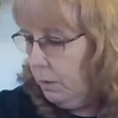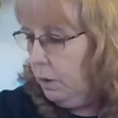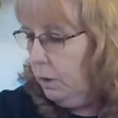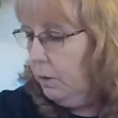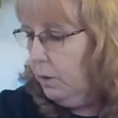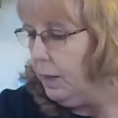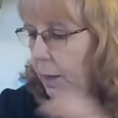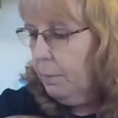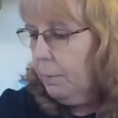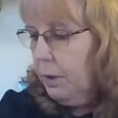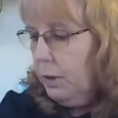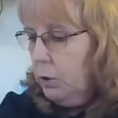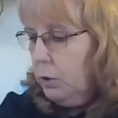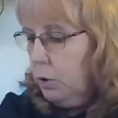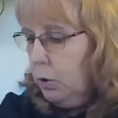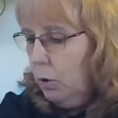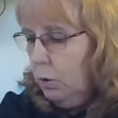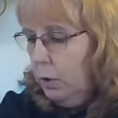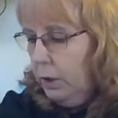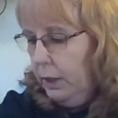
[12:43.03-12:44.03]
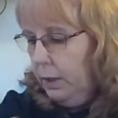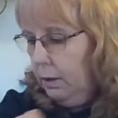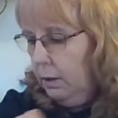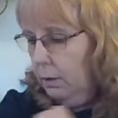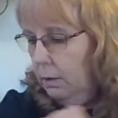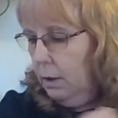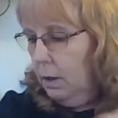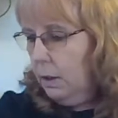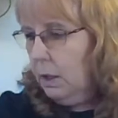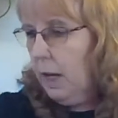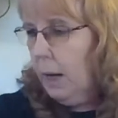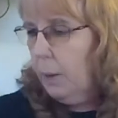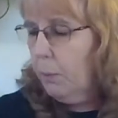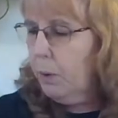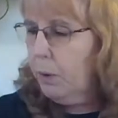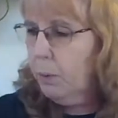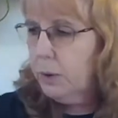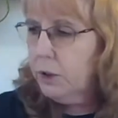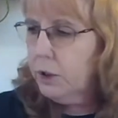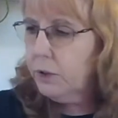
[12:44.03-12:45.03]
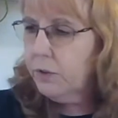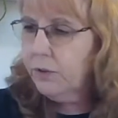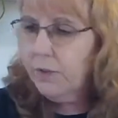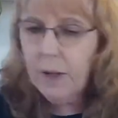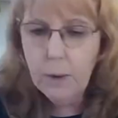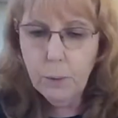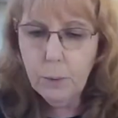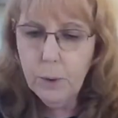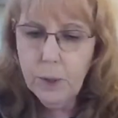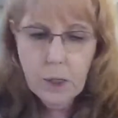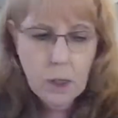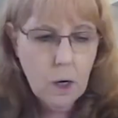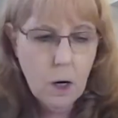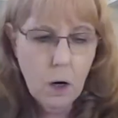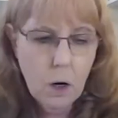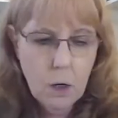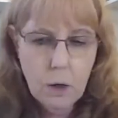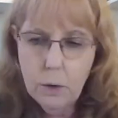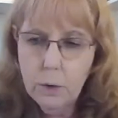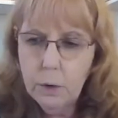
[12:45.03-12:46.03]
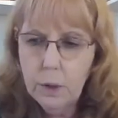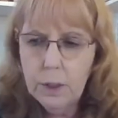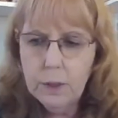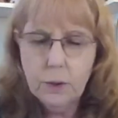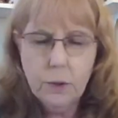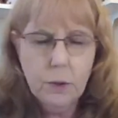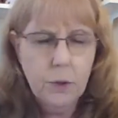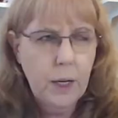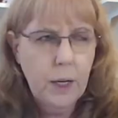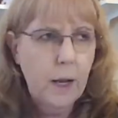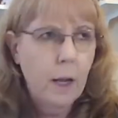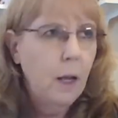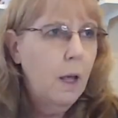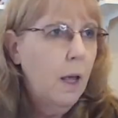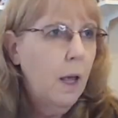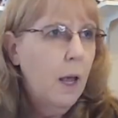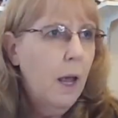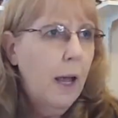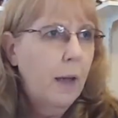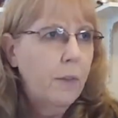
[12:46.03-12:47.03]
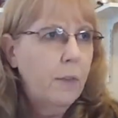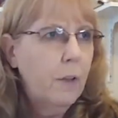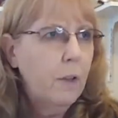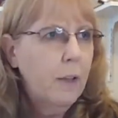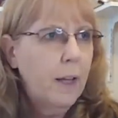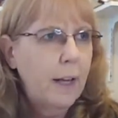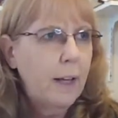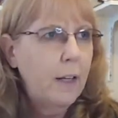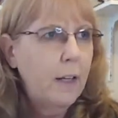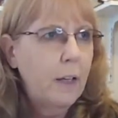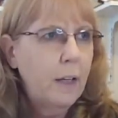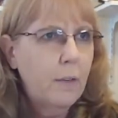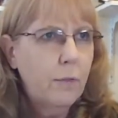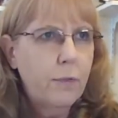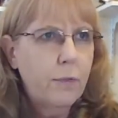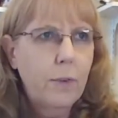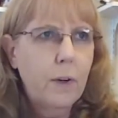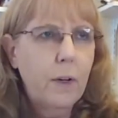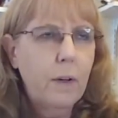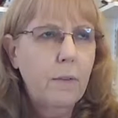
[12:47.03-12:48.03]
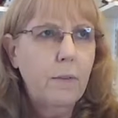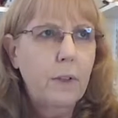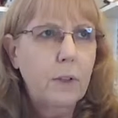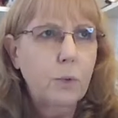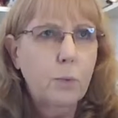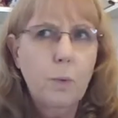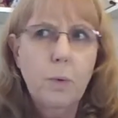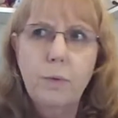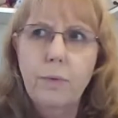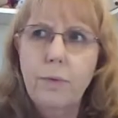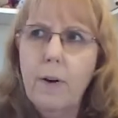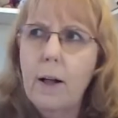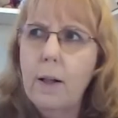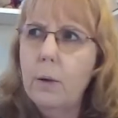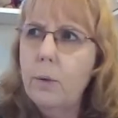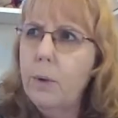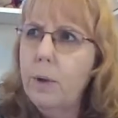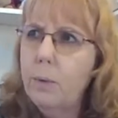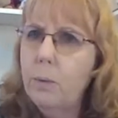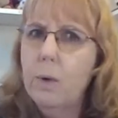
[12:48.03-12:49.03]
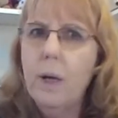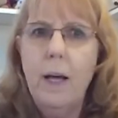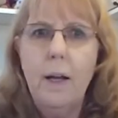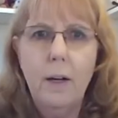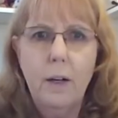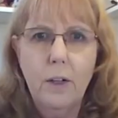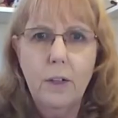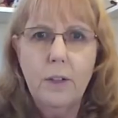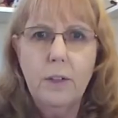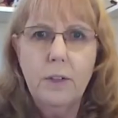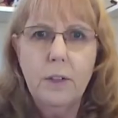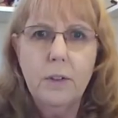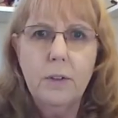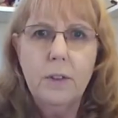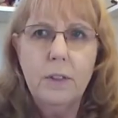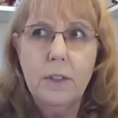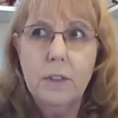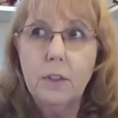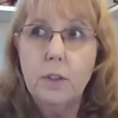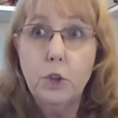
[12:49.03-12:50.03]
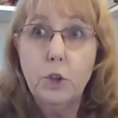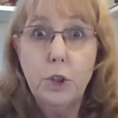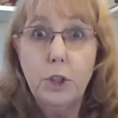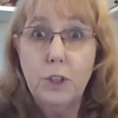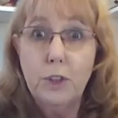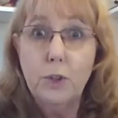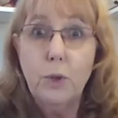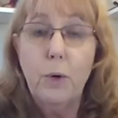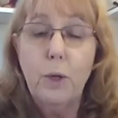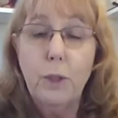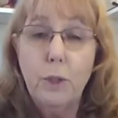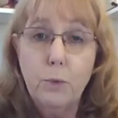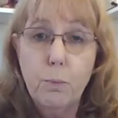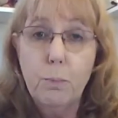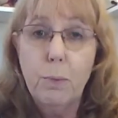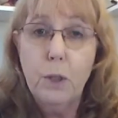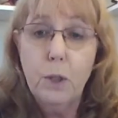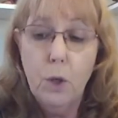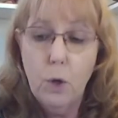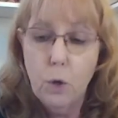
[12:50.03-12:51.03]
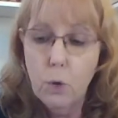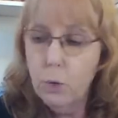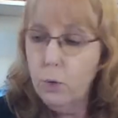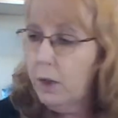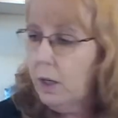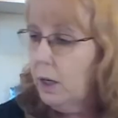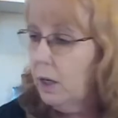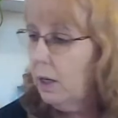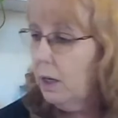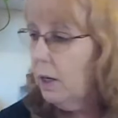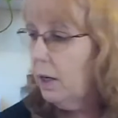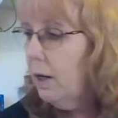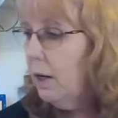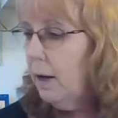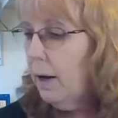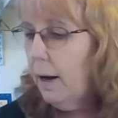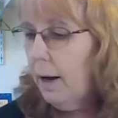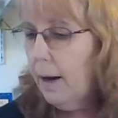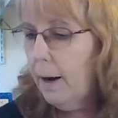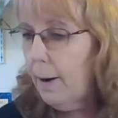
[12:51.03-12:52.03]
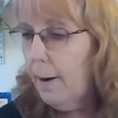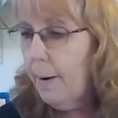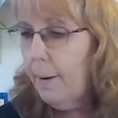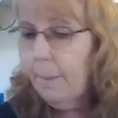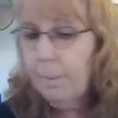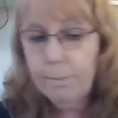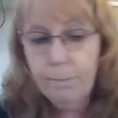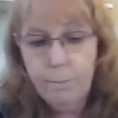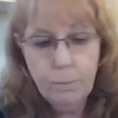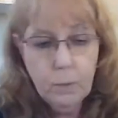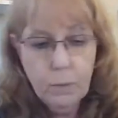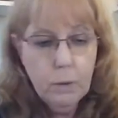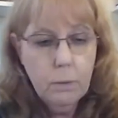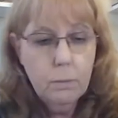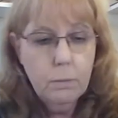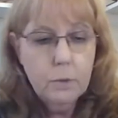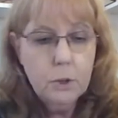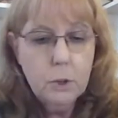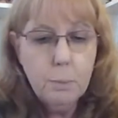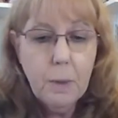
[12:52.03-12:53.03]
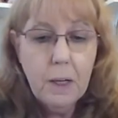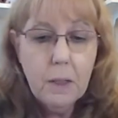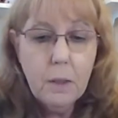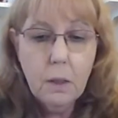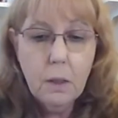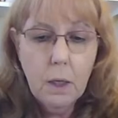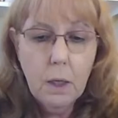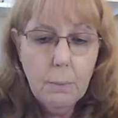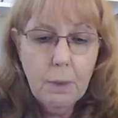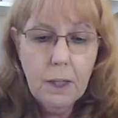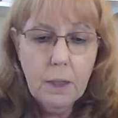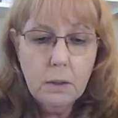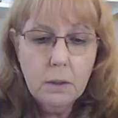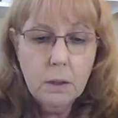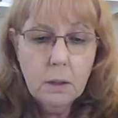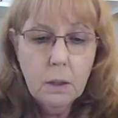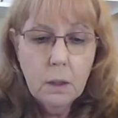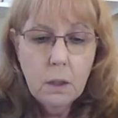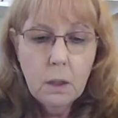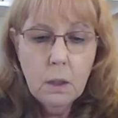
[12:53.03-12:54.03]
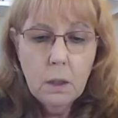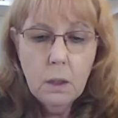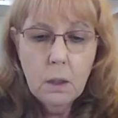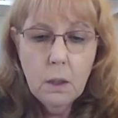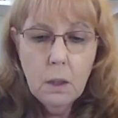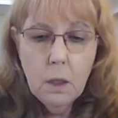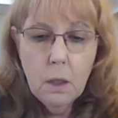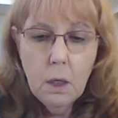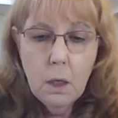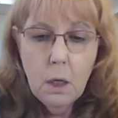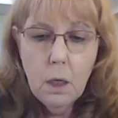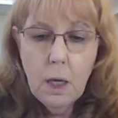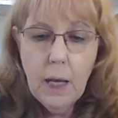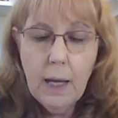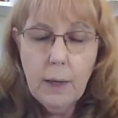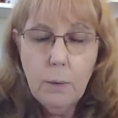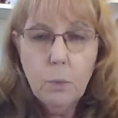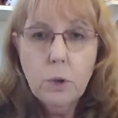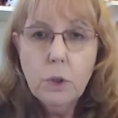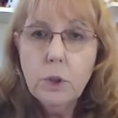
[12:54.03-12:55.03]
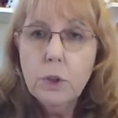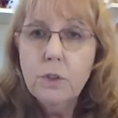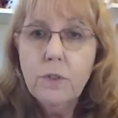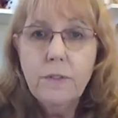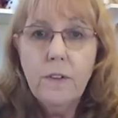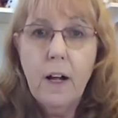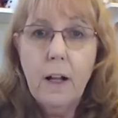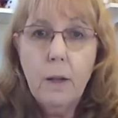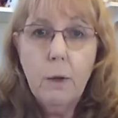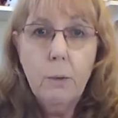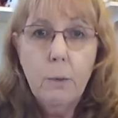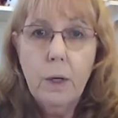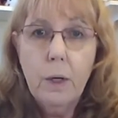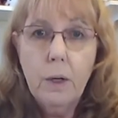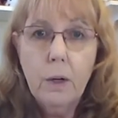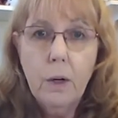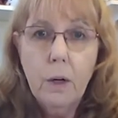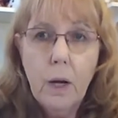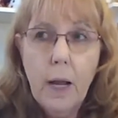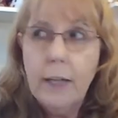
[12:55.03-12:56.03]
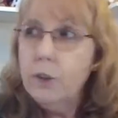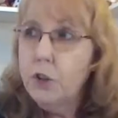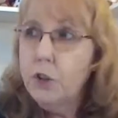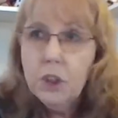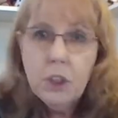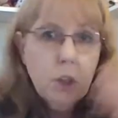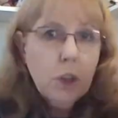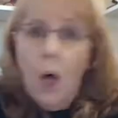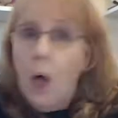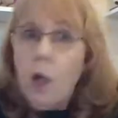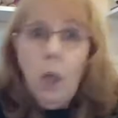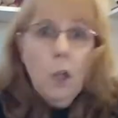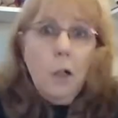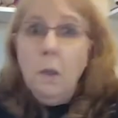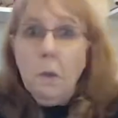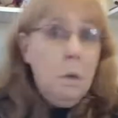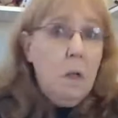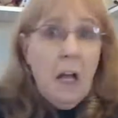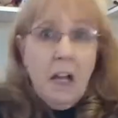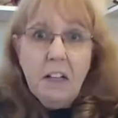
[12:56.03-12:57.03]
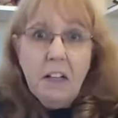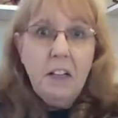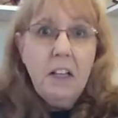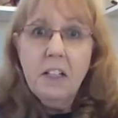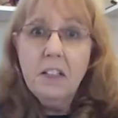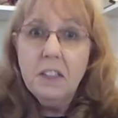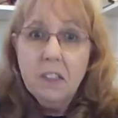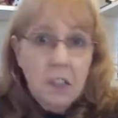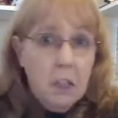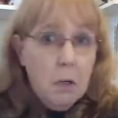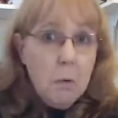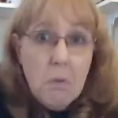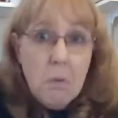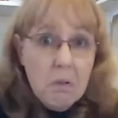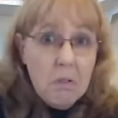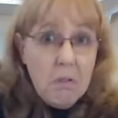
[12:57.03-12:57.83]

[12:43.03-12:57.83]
them controlling. We were just following a car yesterday, and the lady in front of us, we're following at a good distance. She's going below the speed limit, and we're just following her, and she's all like this, and